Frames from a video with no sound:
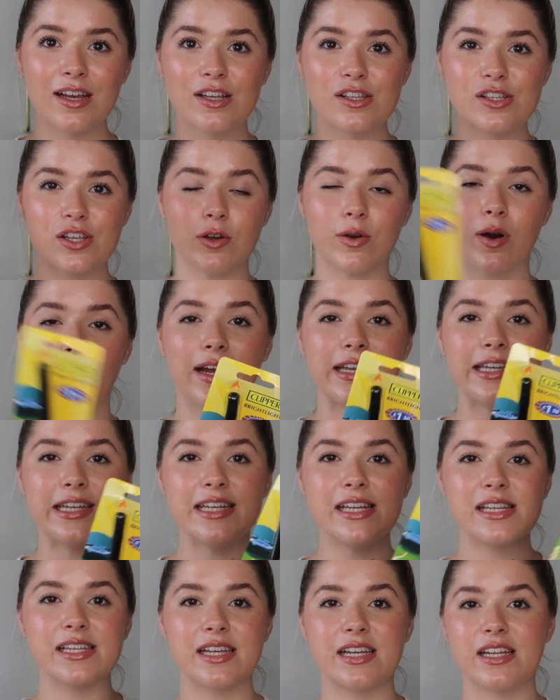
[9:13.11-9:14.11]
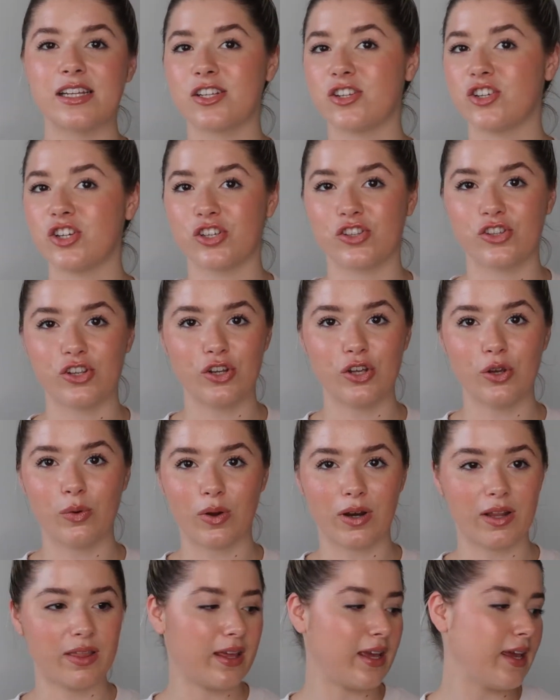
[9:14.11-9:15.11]
So I needed just a new
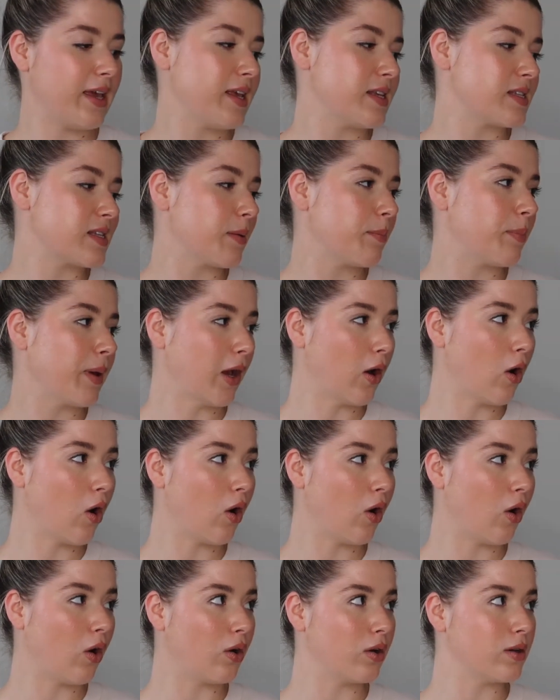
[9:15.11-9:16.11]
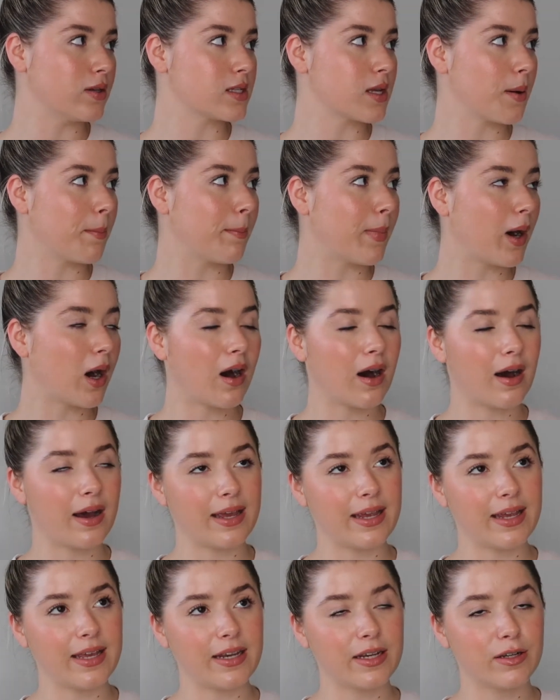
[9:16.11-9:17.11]
one of these because
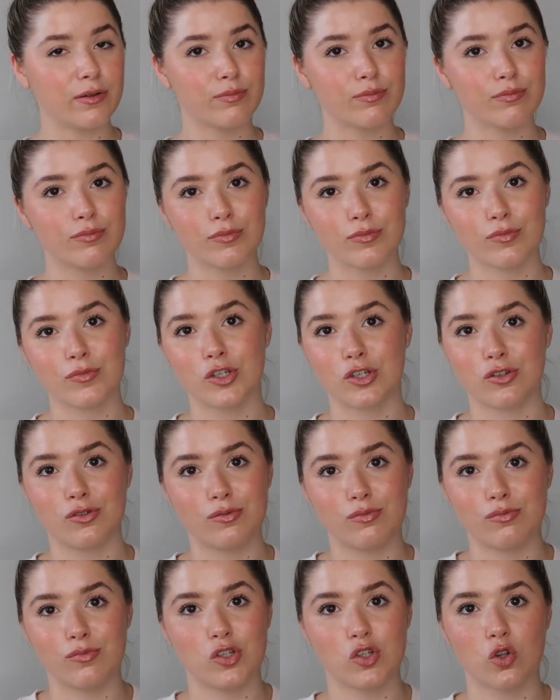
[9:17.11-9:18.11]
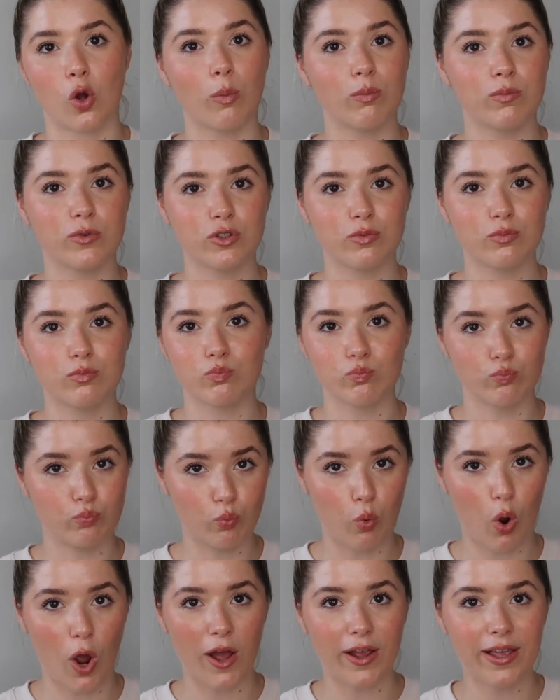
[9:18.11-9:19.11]
mine just stopped
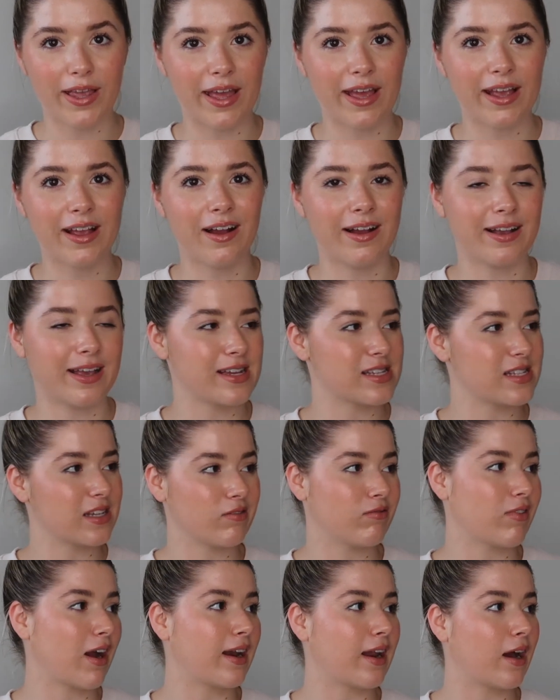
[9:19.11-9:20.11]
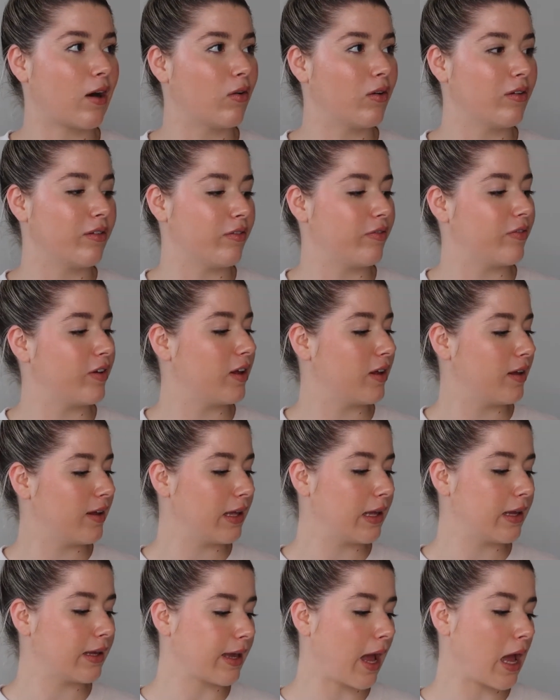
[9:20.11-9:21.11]
working. I guess it ran out of
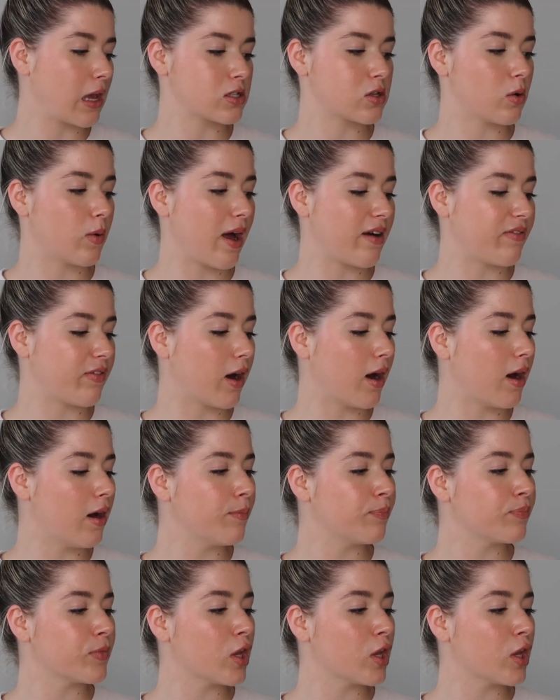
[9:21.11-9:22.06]
gas or whatever.